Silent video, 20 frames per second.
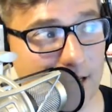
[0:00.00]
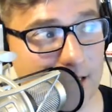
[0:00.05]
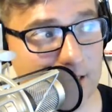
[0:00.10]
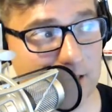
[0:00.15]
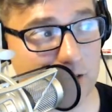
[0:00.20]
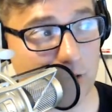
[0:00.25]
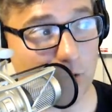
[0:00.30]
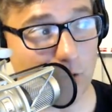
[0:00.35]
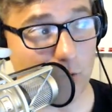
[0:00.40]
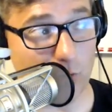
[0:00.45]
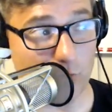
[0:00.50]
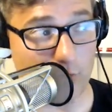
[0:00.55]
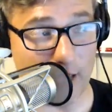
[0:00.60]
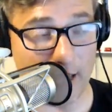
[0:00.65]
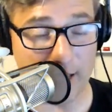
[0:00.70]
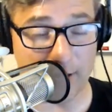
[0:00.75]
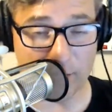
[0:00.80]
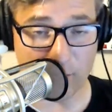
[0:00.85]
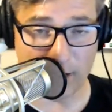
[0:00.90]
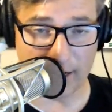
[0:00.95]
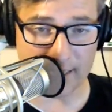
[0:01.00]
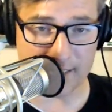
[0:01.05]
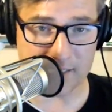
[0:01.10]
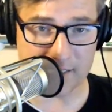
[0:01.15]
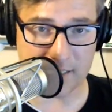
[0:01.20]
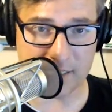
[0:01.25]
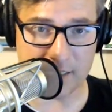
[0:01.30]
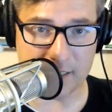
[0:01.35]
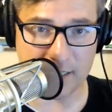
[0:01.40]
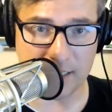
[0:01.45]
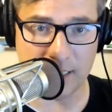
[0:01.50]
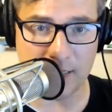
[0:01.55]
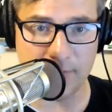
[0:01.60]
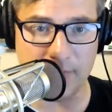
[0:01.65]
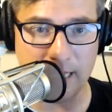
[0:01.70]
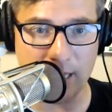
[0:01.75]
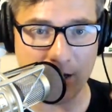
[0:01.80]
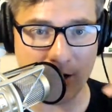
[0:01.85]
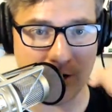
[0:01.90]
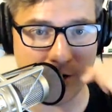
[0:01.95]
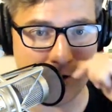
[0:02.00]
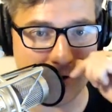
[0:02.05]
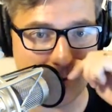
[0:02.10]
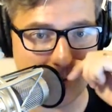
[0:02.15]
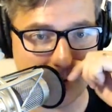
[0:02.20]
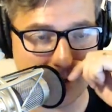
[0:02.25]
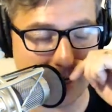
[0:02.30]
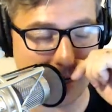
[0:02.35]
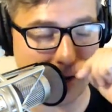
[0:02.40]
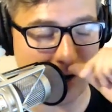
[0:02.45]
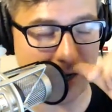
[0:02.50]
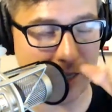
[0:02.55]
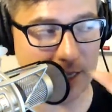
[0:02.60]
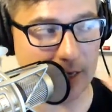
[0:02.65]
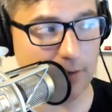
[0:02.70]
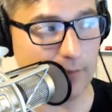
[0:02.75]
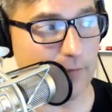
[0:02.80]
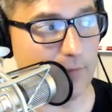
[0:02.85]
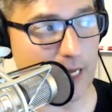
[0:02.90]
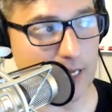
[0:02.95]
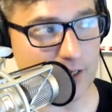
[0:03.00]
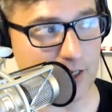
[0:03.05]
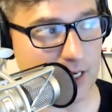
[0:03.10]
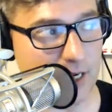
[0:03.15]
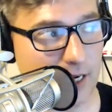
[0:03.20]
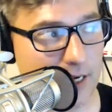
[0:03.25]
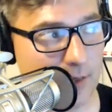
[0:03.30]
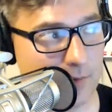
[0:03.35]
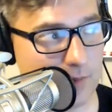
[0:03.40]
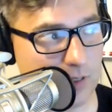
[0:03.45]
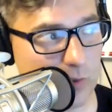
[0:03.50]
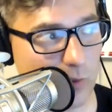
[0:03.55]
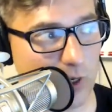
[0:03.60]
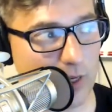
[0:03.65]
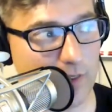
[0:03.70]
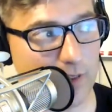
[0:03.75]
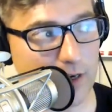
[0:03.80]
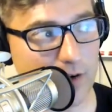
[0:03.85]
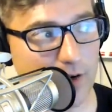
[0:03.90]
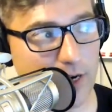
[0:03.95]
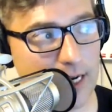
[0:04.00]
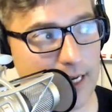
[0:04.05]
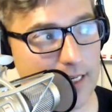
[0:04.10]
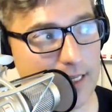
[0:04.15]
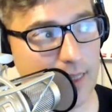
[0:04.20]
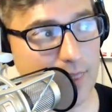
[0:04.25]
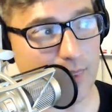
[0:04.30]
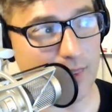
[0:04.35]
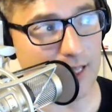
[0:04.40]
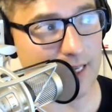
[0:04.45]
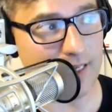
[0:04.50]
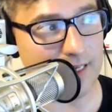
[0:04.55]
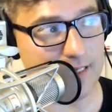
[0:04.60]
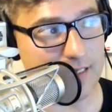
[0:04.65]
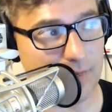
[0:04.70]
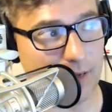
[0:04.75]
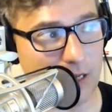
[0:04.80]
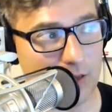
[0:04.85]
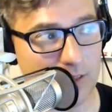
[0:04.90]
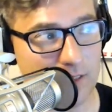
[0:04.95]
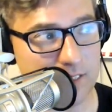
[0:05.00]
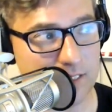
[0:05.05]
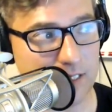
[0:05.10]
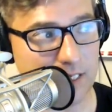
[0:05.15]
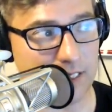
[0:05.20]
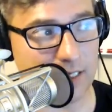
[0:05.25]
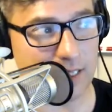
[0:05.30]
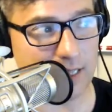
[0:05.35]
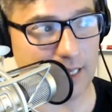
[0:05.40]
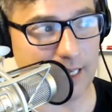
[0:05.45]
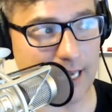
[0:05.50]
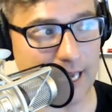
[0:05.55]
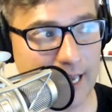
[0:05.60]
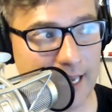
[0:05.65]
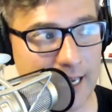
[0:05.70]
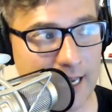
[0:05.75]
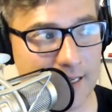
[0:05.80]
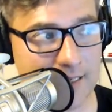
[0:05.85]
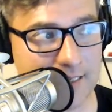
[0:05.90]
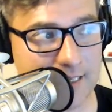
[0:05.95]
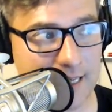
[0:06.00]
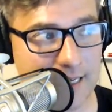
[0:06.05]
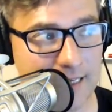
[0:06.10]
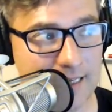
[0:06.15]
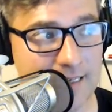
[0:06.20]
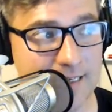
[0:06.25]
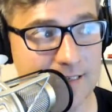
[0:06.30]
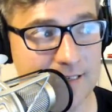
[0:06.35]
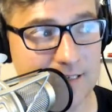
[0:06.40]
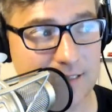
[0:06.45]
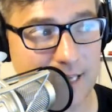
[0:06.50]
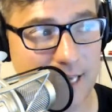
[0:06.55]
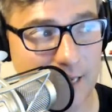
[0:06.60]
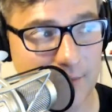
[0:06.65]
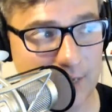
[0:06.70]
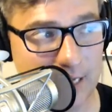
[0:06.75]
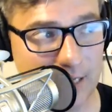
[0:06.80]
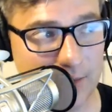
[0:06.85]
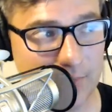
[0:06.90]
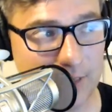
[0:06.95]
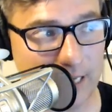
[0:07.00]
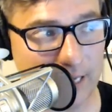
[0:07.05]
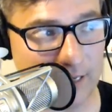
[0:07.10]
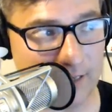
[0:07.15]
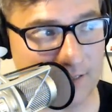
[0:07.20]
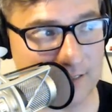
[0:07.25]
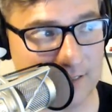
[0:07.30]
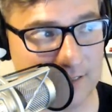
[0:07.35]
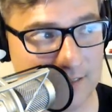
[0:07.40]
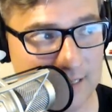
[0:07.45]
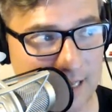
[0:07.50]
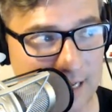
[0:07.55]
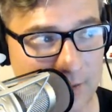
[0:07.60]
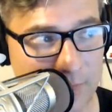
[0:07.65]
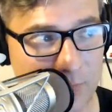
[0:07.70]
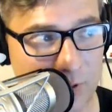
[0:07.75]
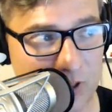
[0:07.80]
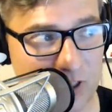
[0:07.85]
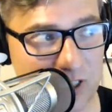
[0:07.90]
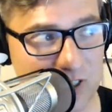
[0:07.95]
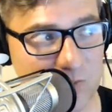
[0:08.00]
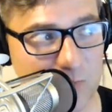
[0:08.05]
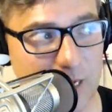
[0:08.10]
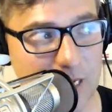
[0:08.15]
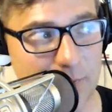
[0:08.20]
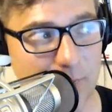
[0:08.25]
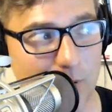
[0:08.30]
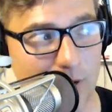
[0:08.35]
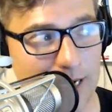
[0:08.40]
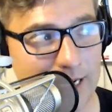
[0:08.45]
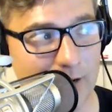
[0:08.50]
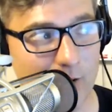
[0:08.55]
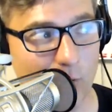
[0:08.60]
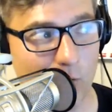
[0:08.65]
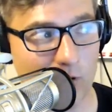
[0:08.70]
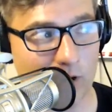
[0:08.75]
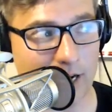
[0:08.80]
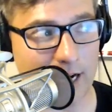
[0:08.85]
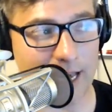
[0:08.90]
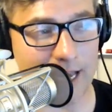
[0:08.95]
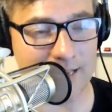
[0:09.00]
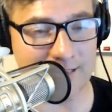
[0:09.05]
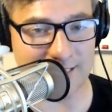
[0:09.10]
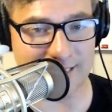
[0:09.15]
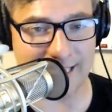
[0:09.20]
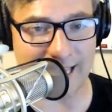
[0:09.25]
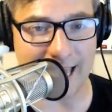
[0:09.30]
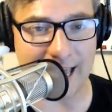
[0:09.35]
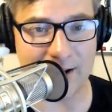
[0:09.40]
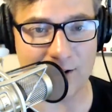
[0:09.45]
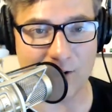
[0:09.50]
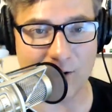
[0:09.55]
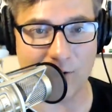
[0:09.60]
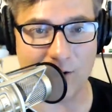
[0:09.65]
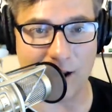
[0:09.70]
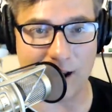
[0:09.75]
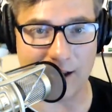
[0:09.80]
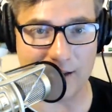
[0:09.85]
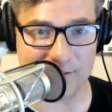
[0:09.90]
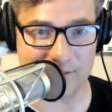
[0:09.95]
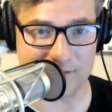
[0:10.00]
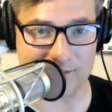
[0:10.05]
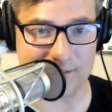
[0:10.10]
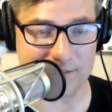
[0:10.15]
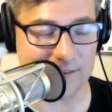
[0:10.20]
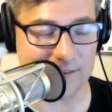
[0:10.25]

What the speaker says: So Ed writes an email regarding magic items. One of the great things about listening to the chaos that is gaming and BS is that it pushes my brain to organize and categorize.